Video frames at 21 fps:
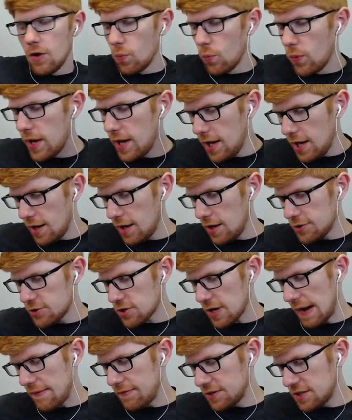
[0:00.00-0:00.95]
We
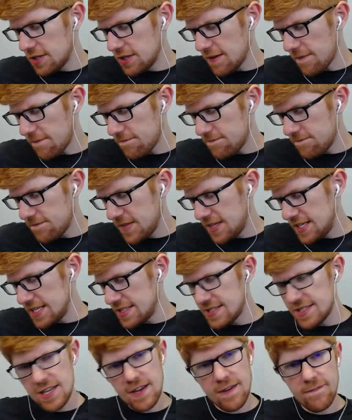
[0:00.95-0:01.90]
traveled to the
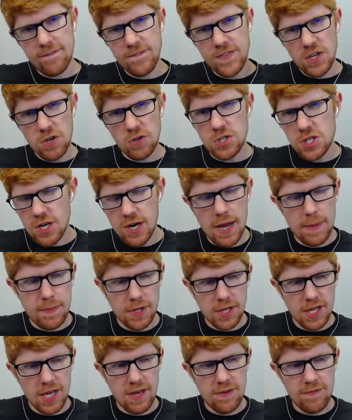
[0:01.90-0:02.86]
distant future, I
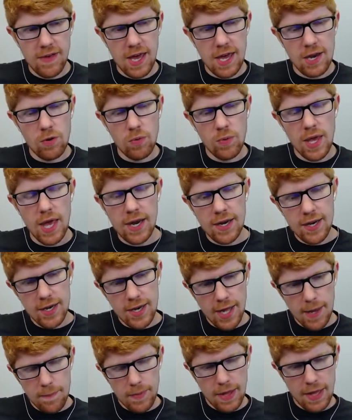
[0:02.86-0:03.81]
believe, and we ended
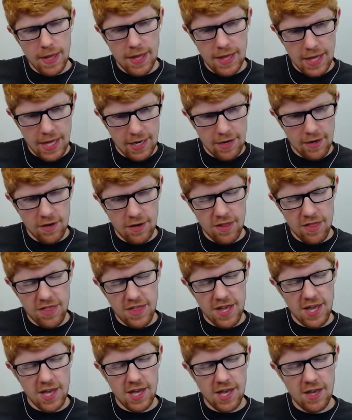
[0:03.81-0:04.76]
up in
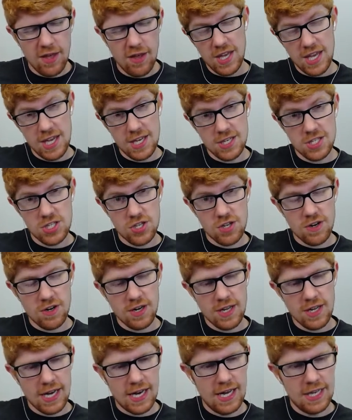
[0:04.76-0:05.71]
the
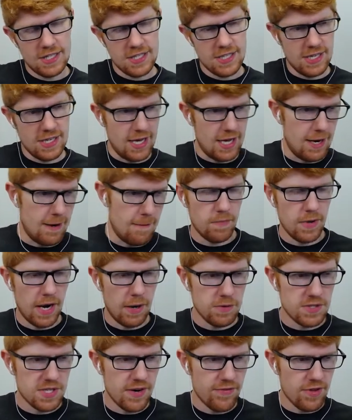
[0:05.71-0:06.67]
eastern continent, but I
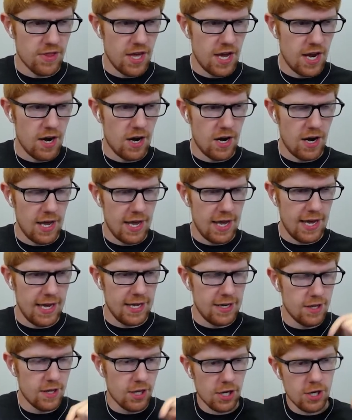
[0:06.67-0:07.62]
was never there
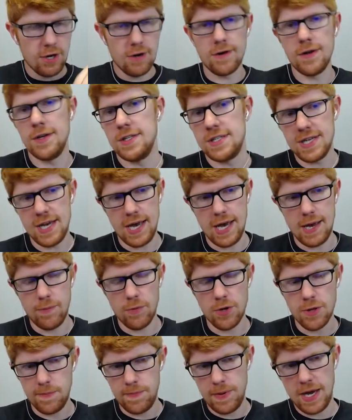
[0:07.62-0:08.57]
in the current time,
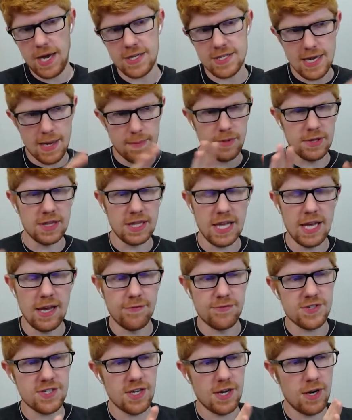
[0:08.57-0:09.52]
or the past, I
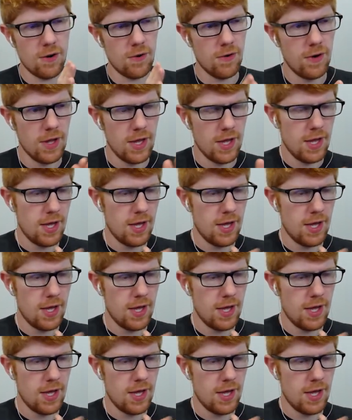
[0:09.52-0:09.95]
believe, so